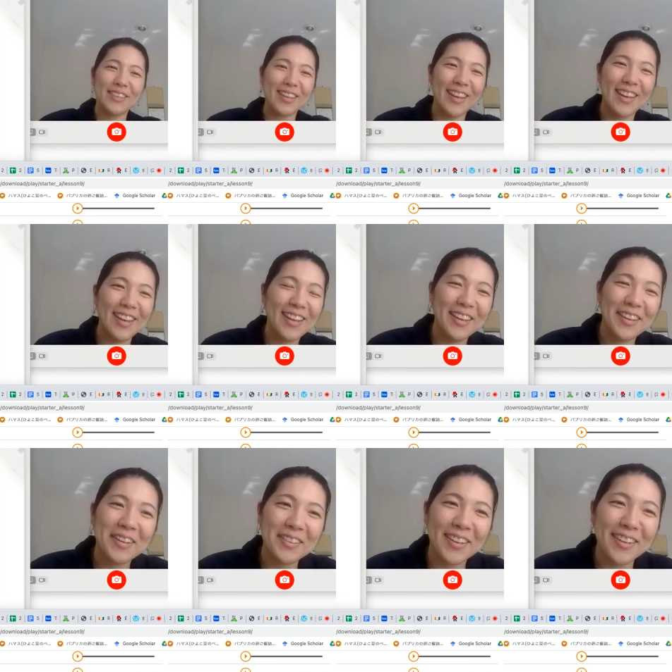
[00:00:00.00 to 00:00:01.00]
day.
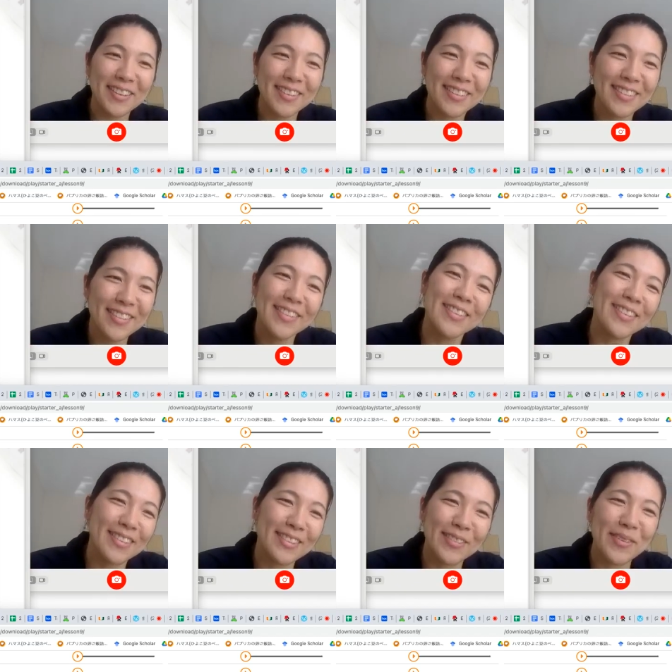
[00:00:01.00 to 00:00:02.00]

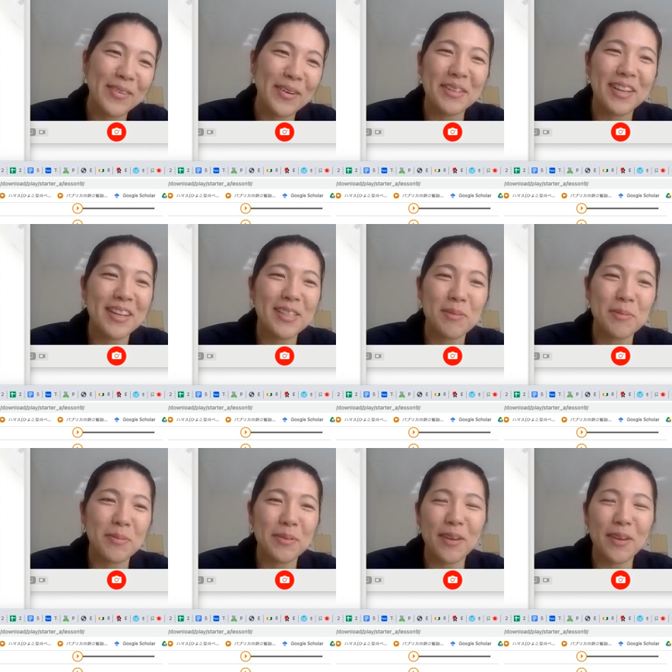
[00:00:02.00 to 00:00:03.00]
Some people every day, some
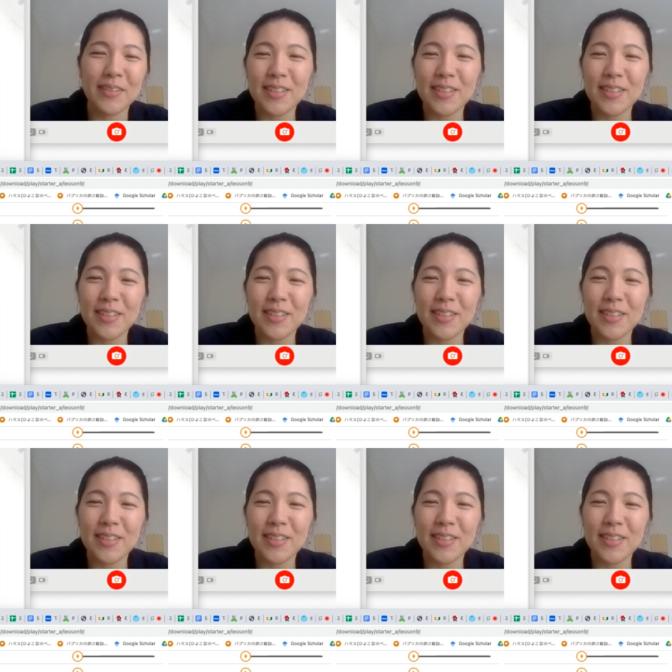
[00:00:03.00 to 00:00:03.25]
people not.